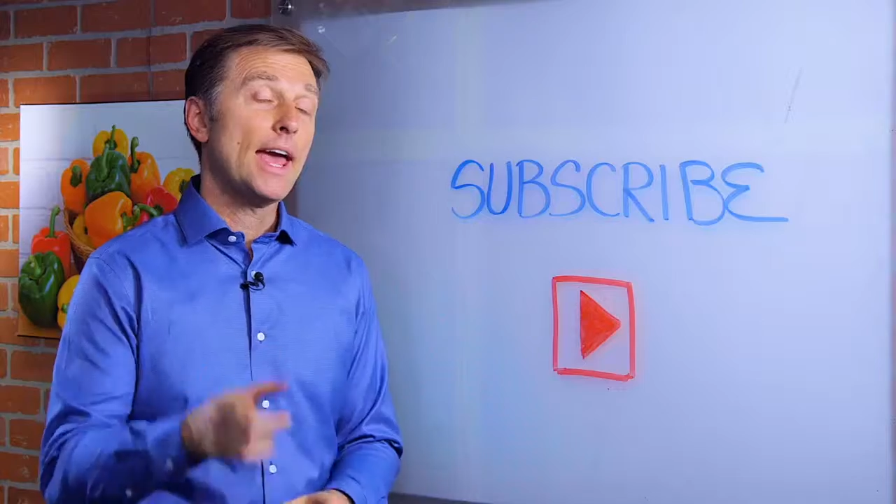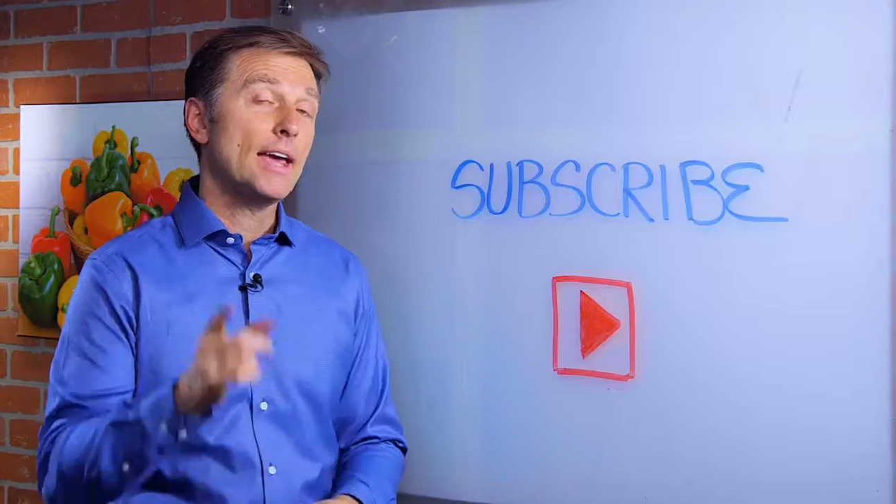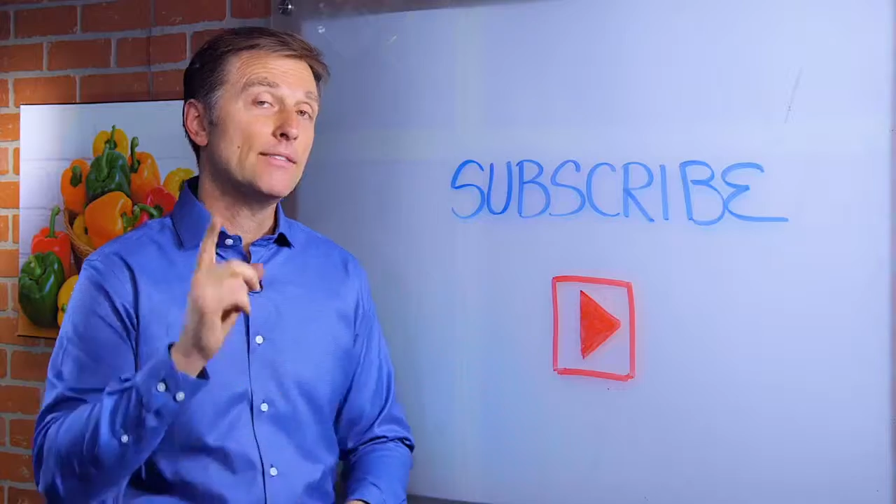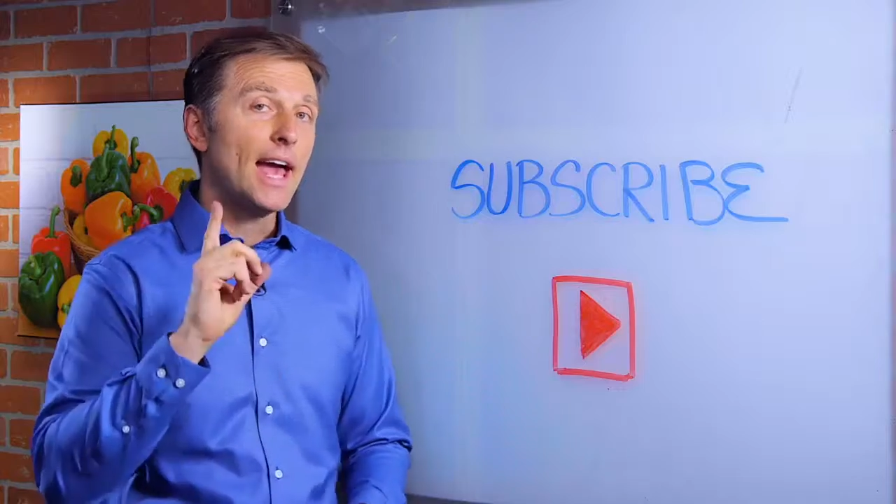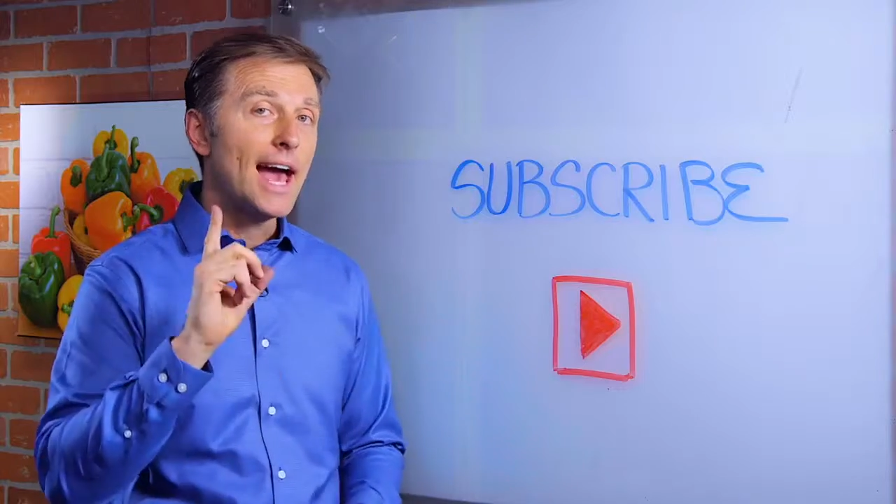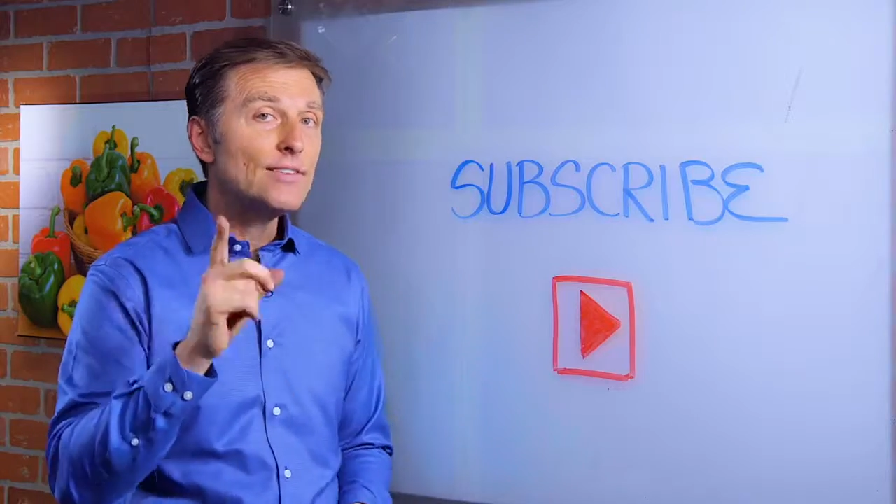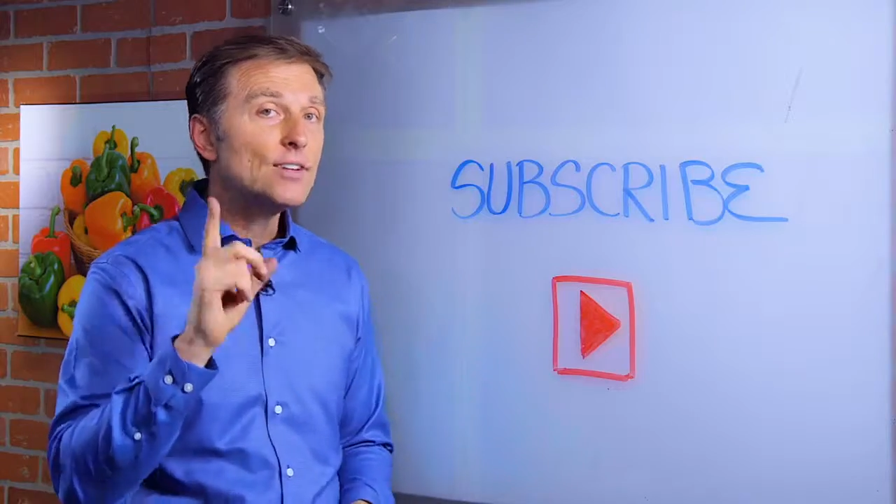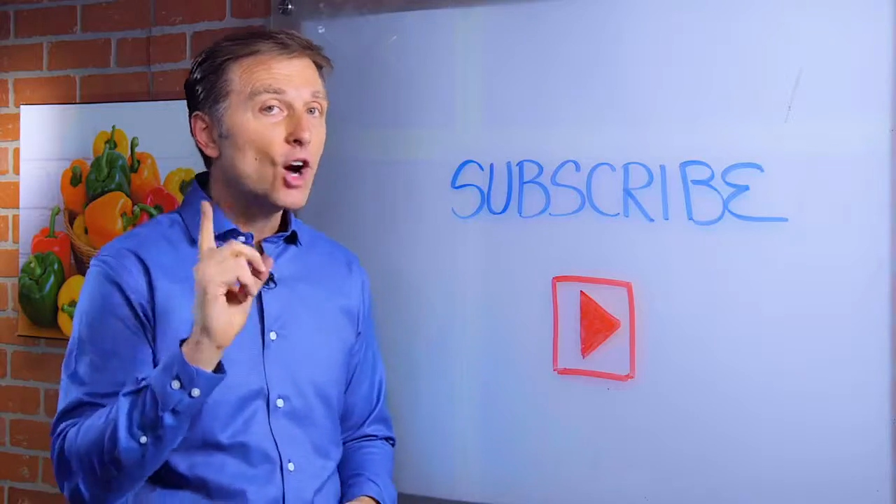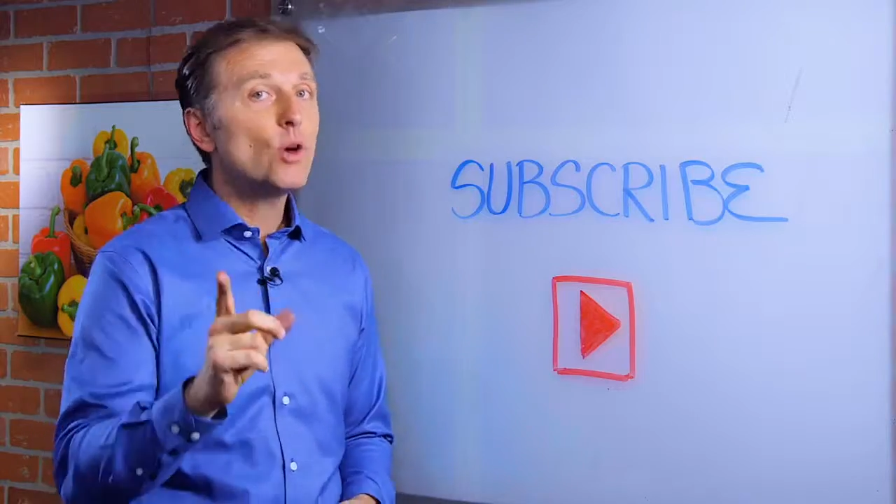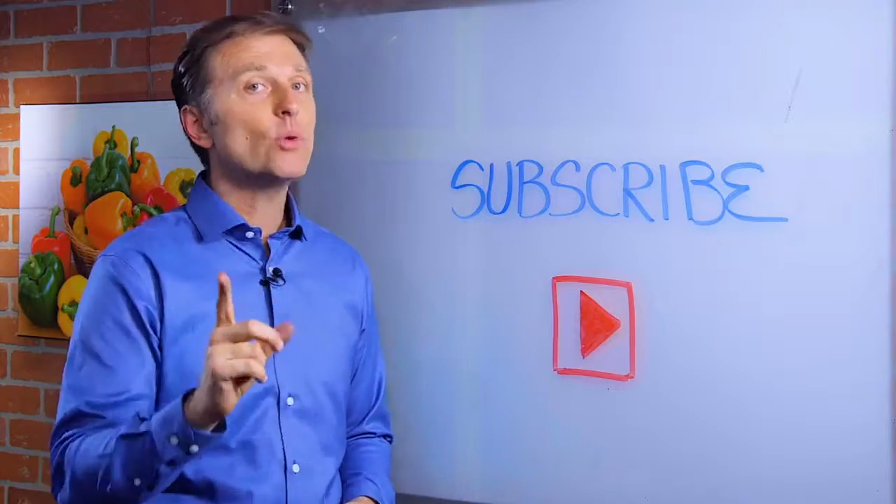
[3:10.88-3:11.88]
Hey, if you
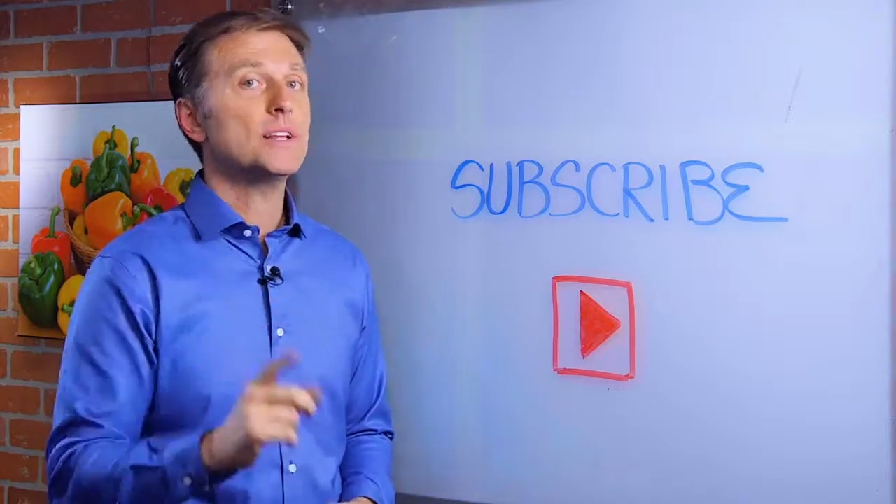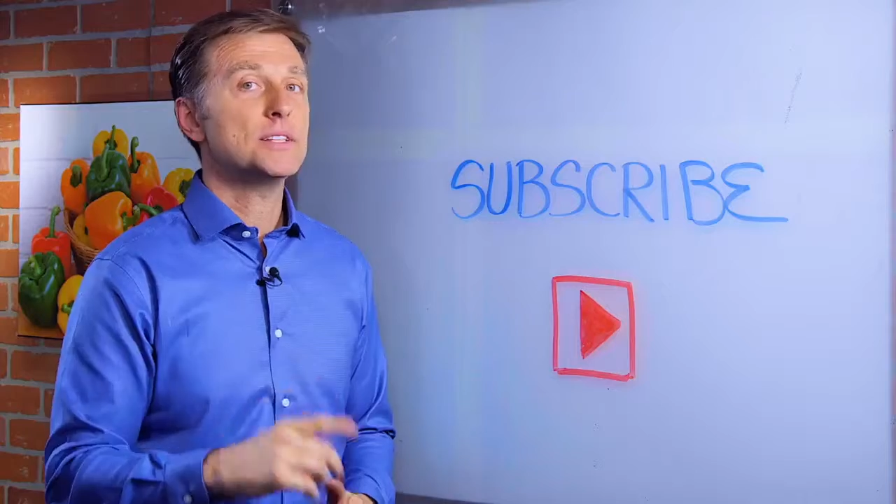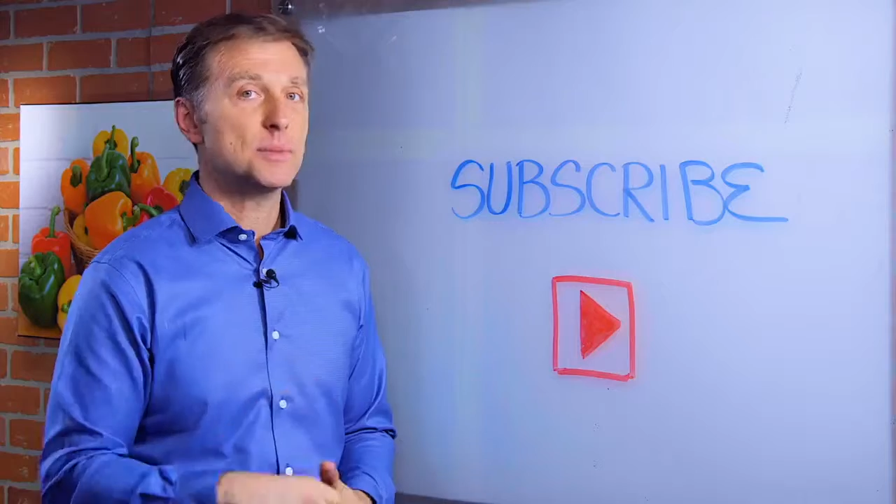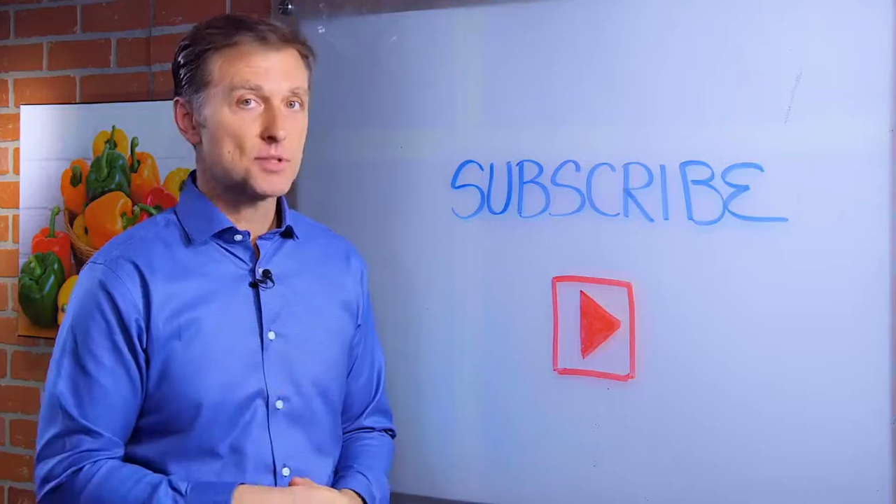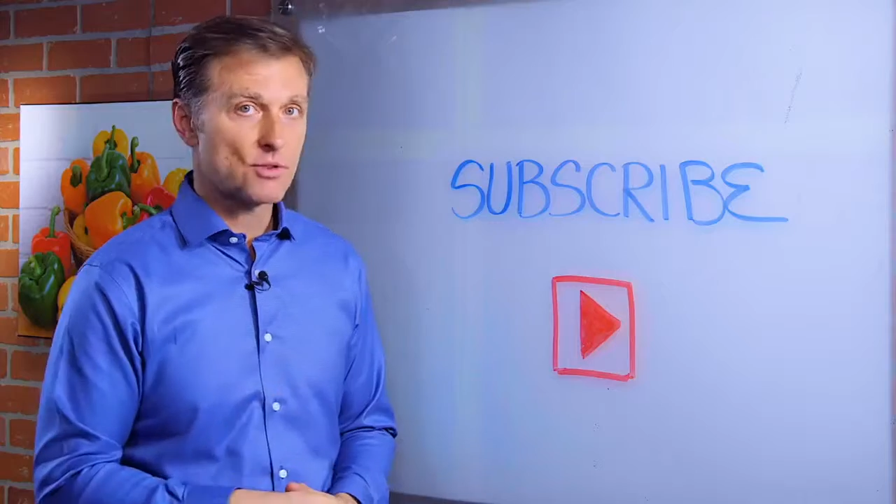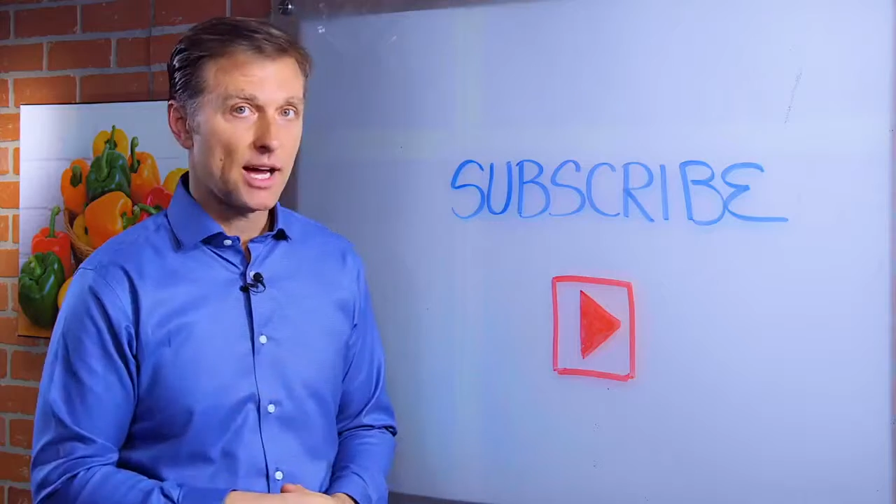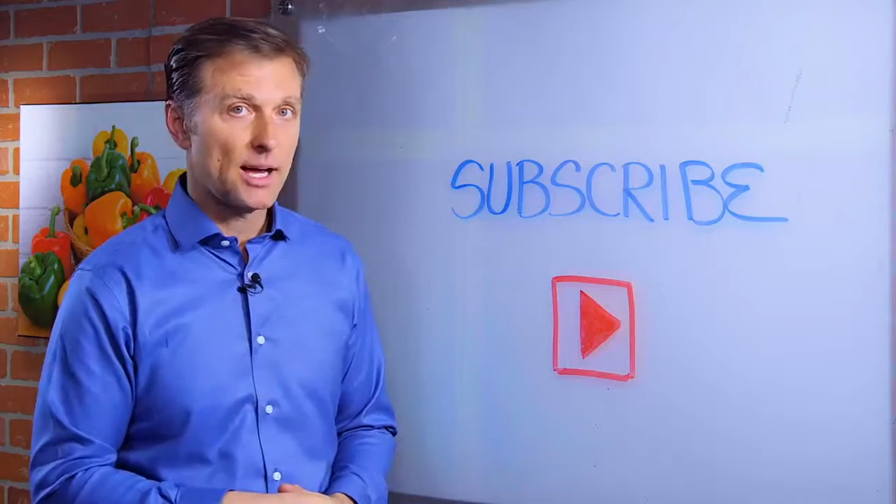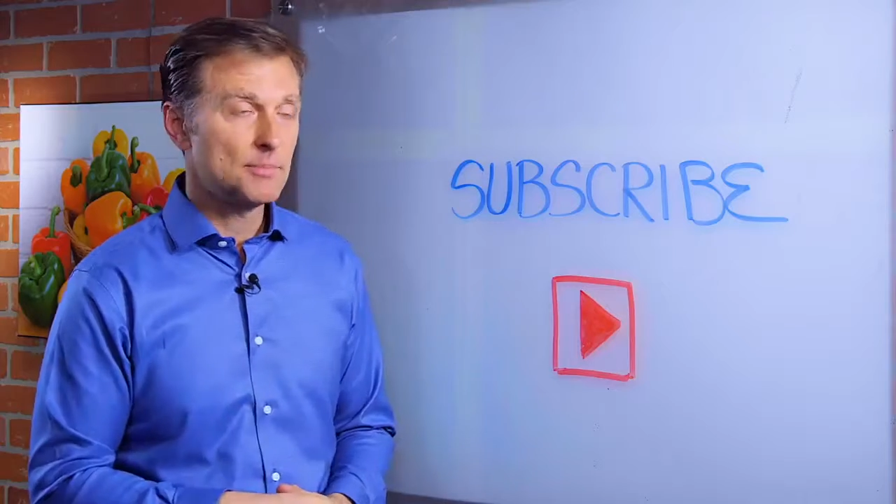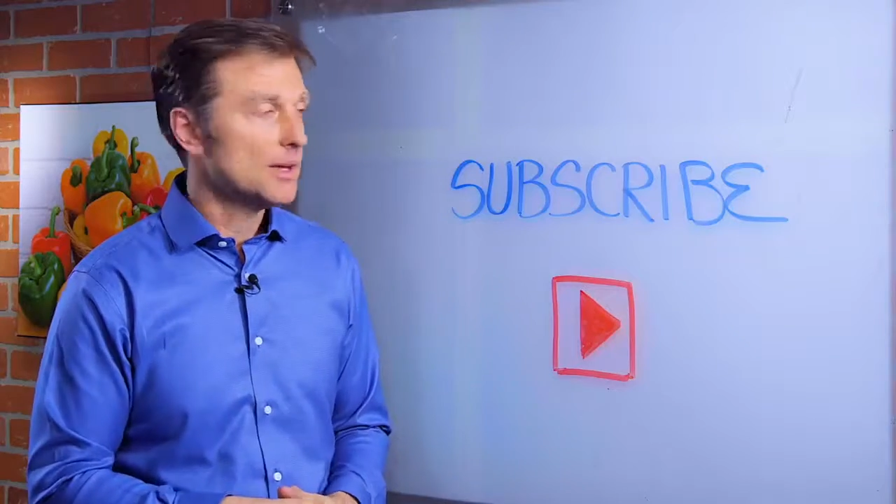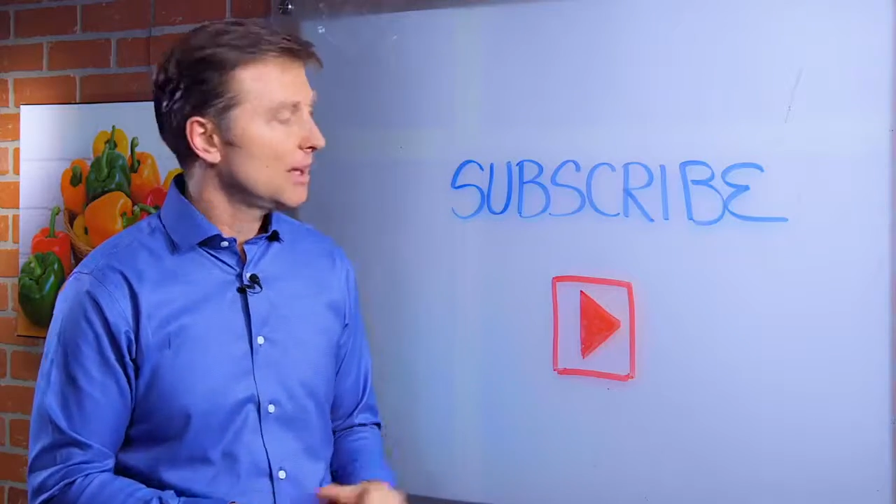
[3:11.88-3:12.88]
haven't already
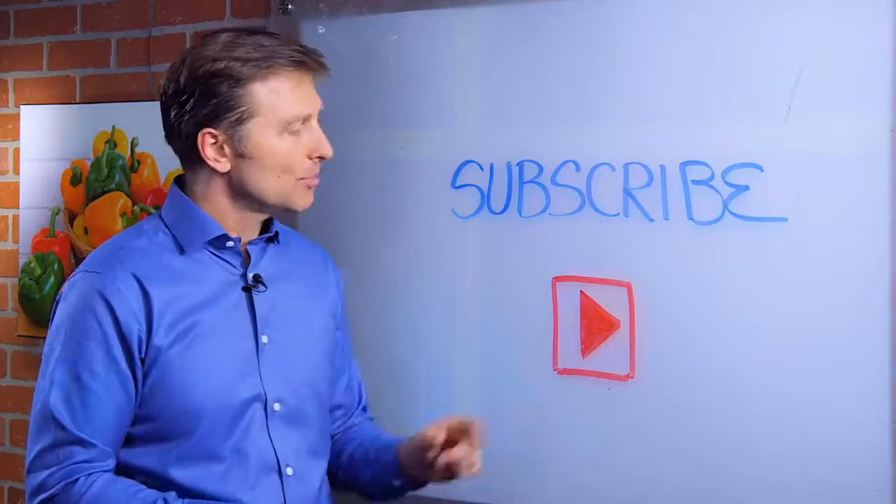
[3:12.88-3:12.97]
subscribed,